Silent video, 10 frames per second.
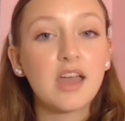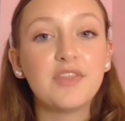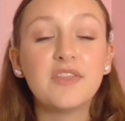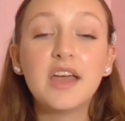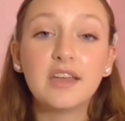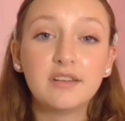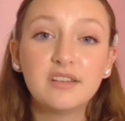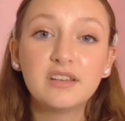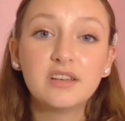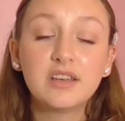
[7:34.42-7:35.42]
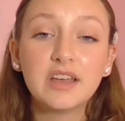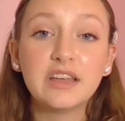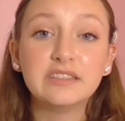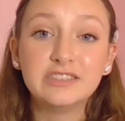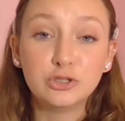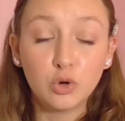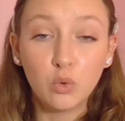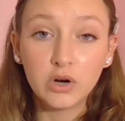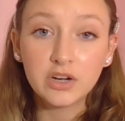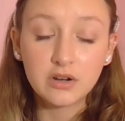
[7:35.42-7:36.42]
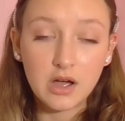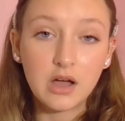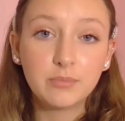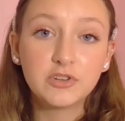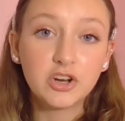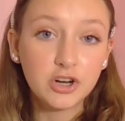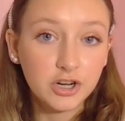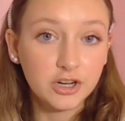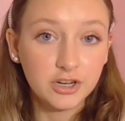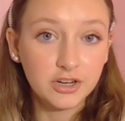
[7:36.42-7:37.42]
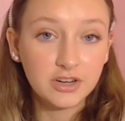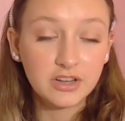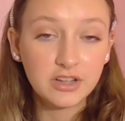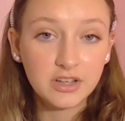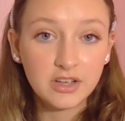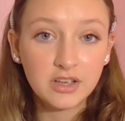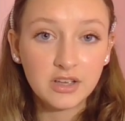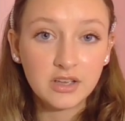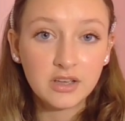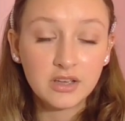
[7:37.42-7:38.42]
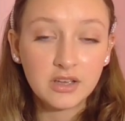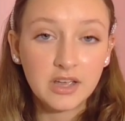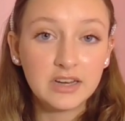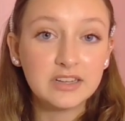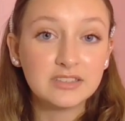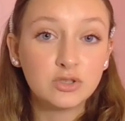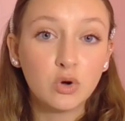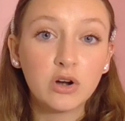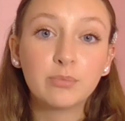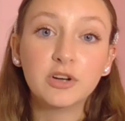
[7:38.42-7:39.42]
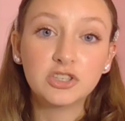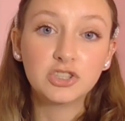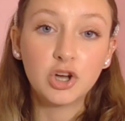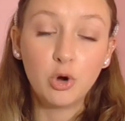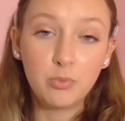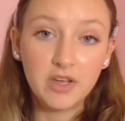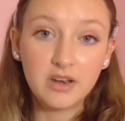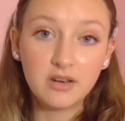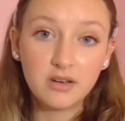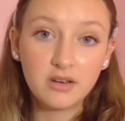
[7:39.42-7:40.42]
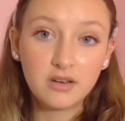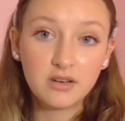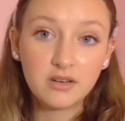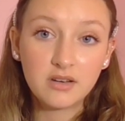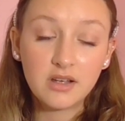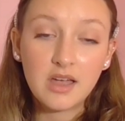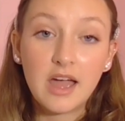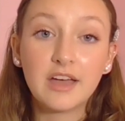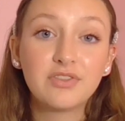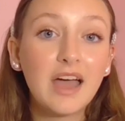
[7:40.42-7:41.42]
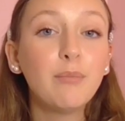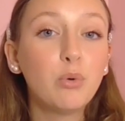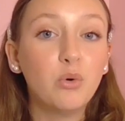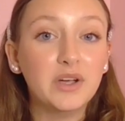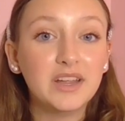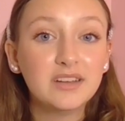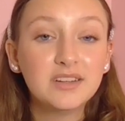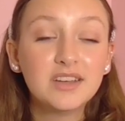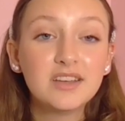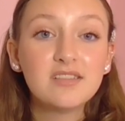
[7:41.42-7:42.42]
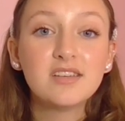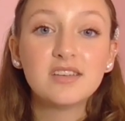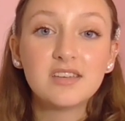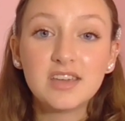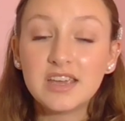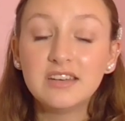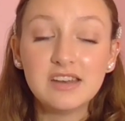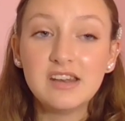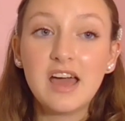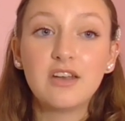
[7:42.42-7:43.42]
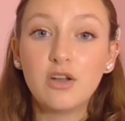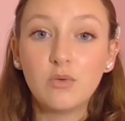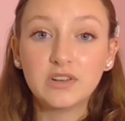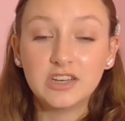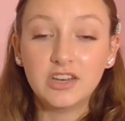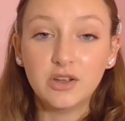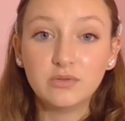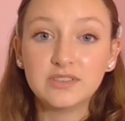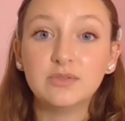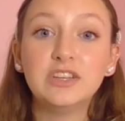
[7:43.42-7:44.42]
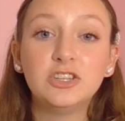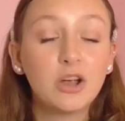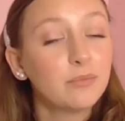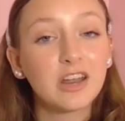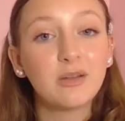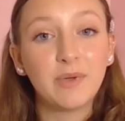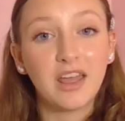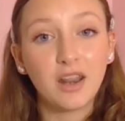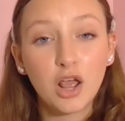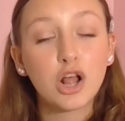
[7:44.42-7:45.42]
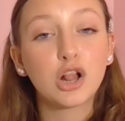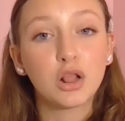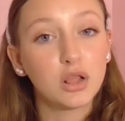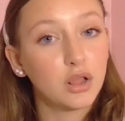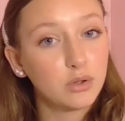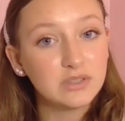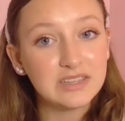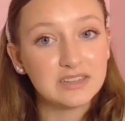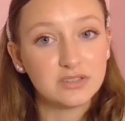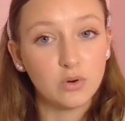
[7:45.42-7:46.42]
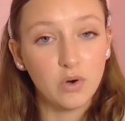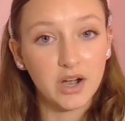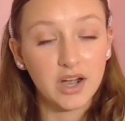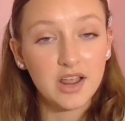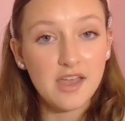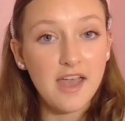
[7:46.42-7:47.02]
and then his doorknob turned and his door pushed open. At that point, he did not know what to do, so he jumped out of bed, closed his door,